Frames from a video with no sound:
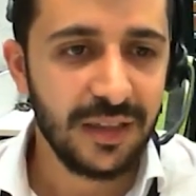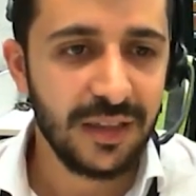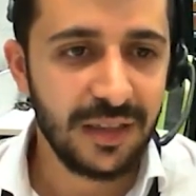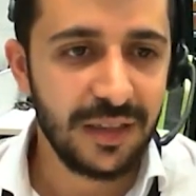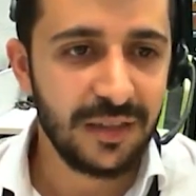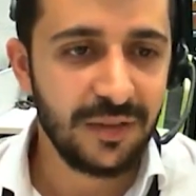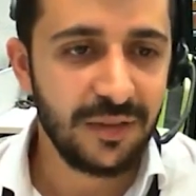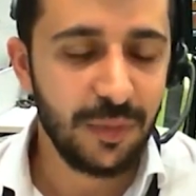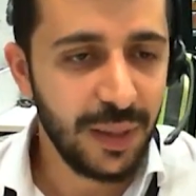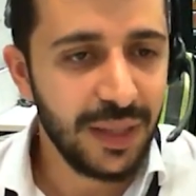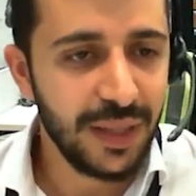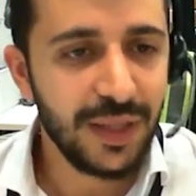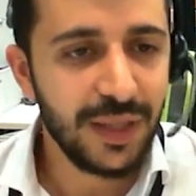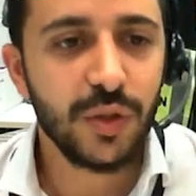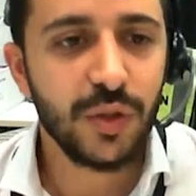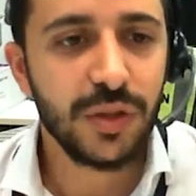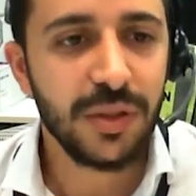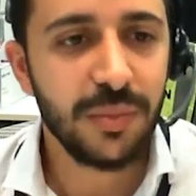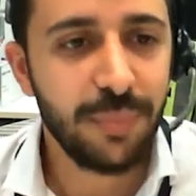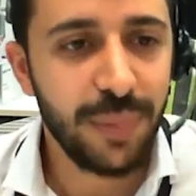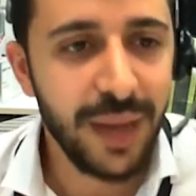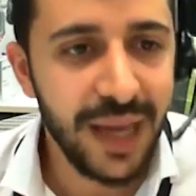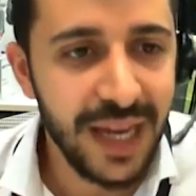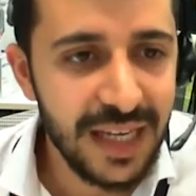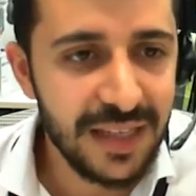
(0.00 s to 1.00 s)
depending on the
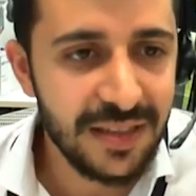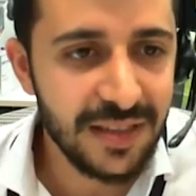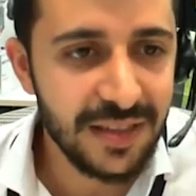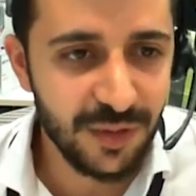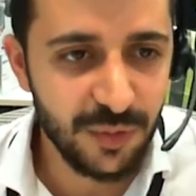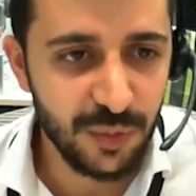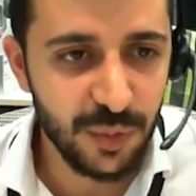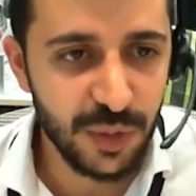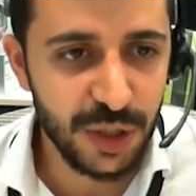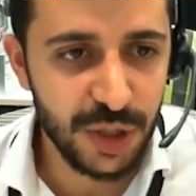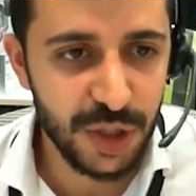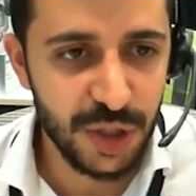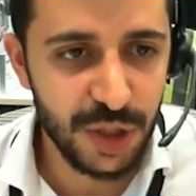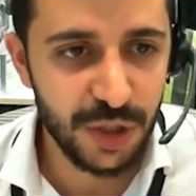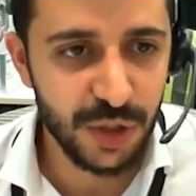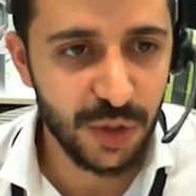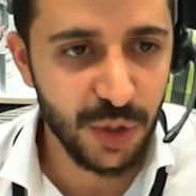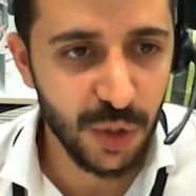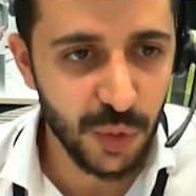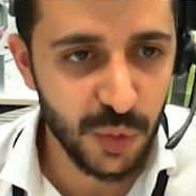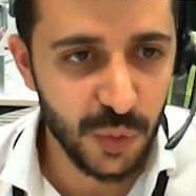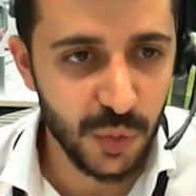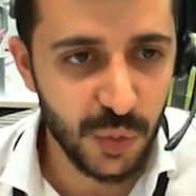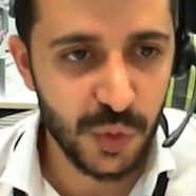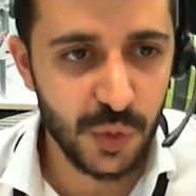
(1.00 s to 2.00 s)
pace at which
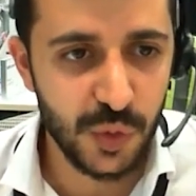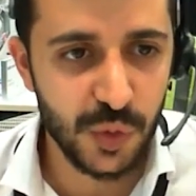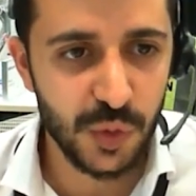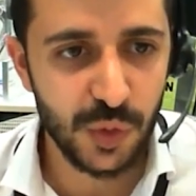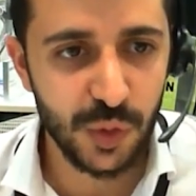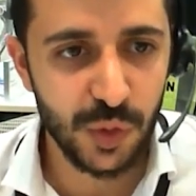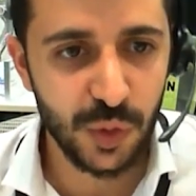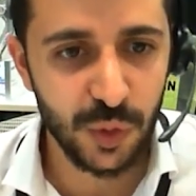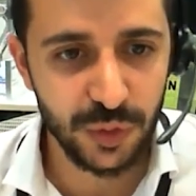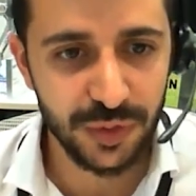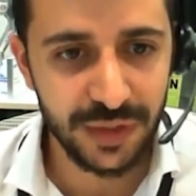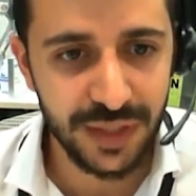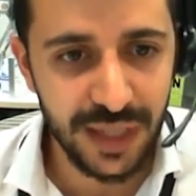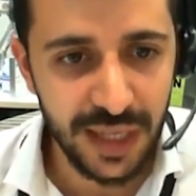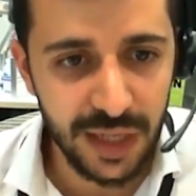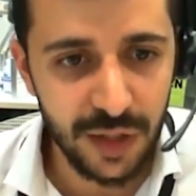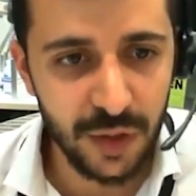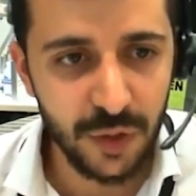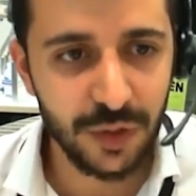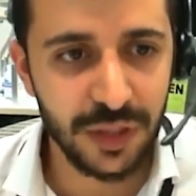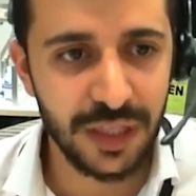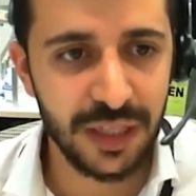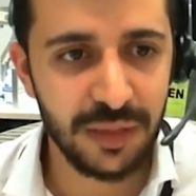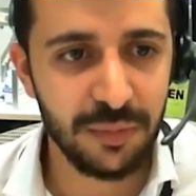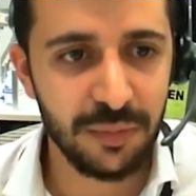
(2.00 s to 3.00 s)
those go
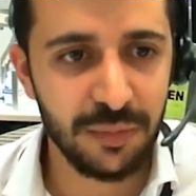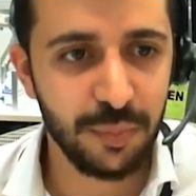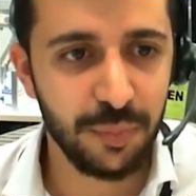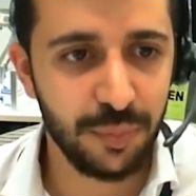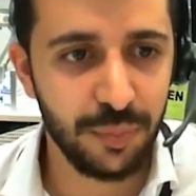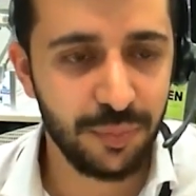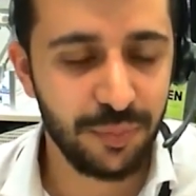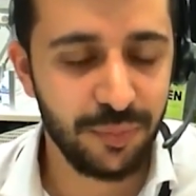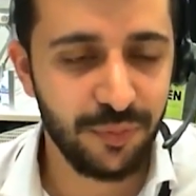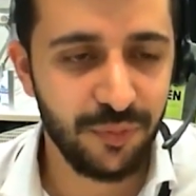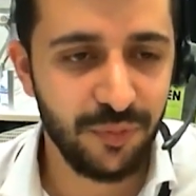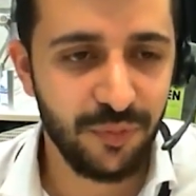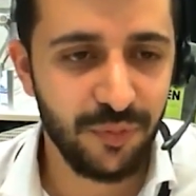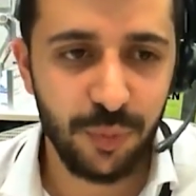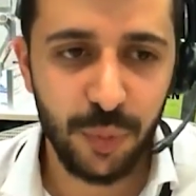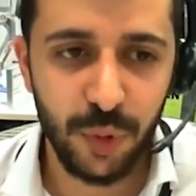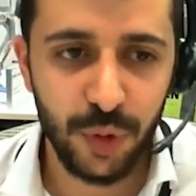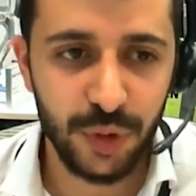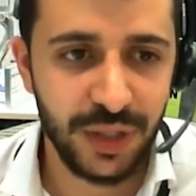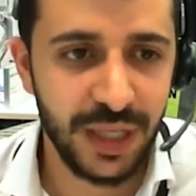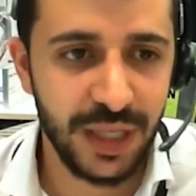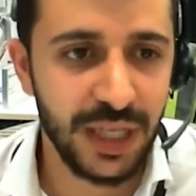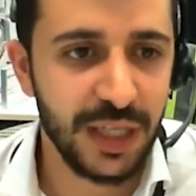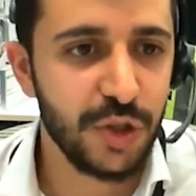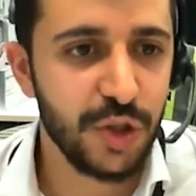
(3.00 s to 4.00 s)
down and
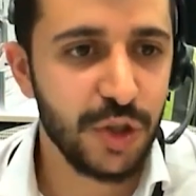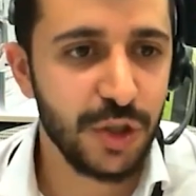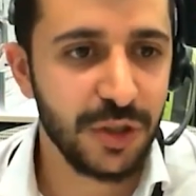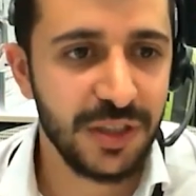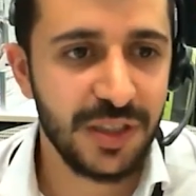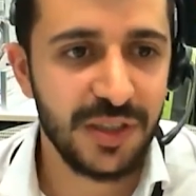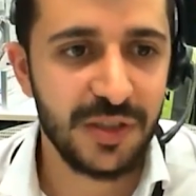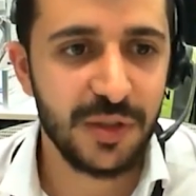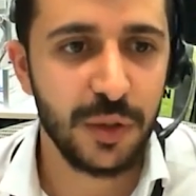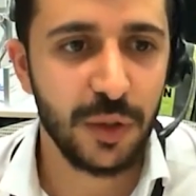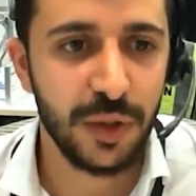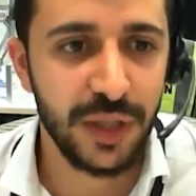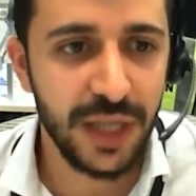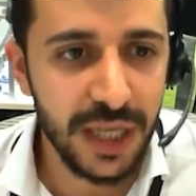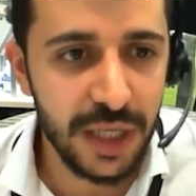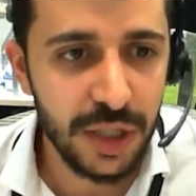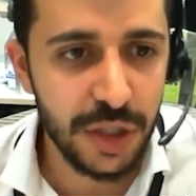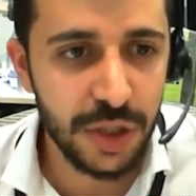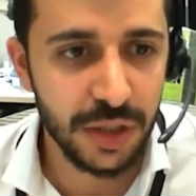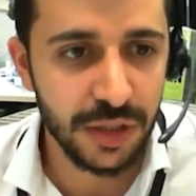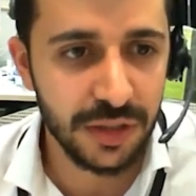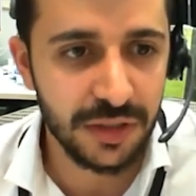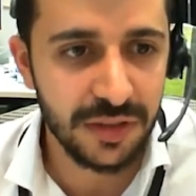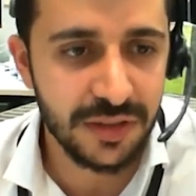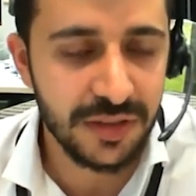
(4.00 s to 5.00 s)
potential
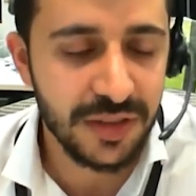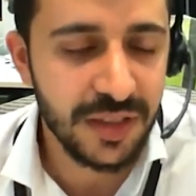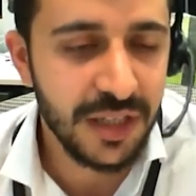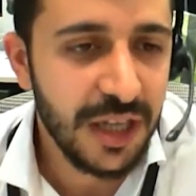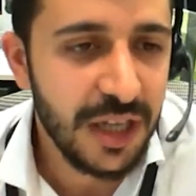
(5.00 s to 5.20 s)
dislocations,